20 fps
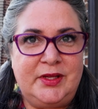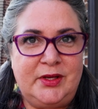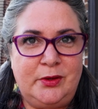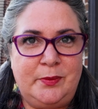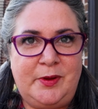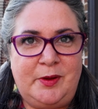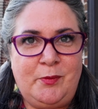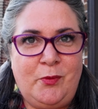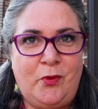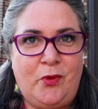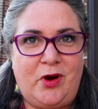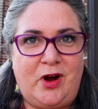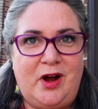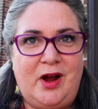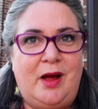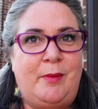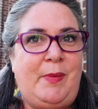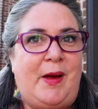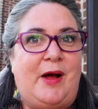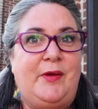little bit more
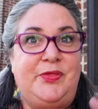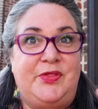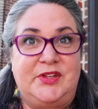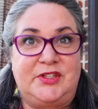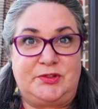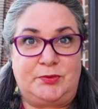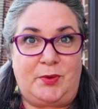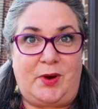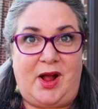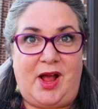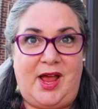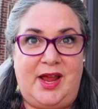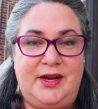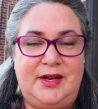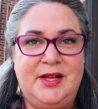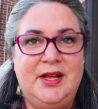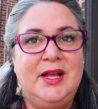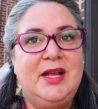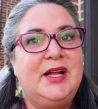about this ride,